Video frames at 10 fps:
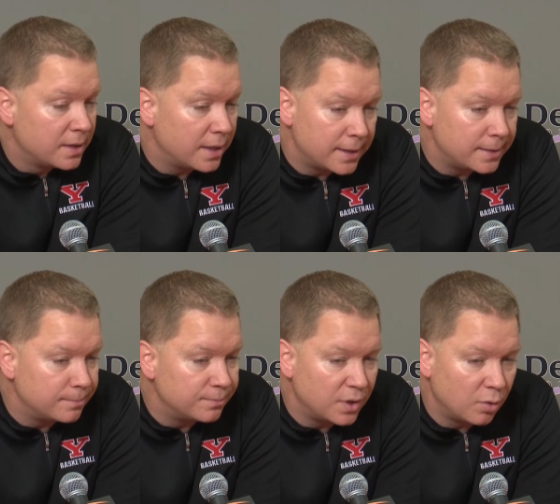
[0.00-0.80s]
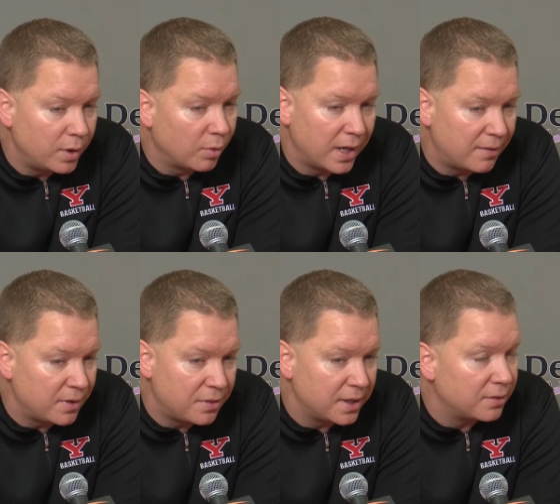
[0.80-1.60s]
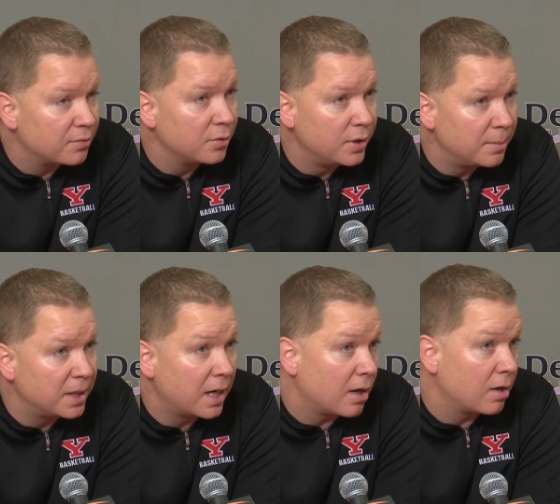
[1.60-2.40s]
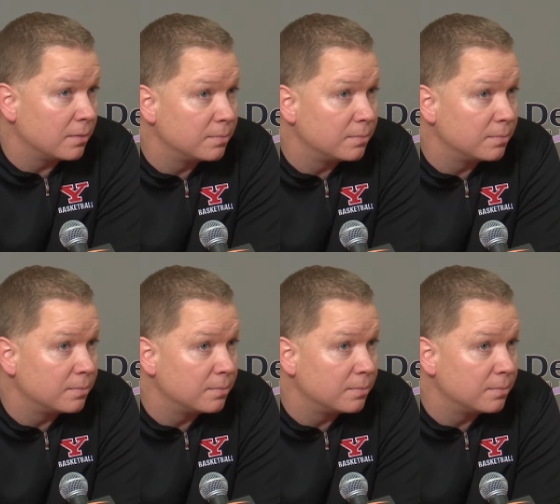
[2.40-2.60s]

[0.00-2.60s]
Um, you know, we run everything through him and Garrett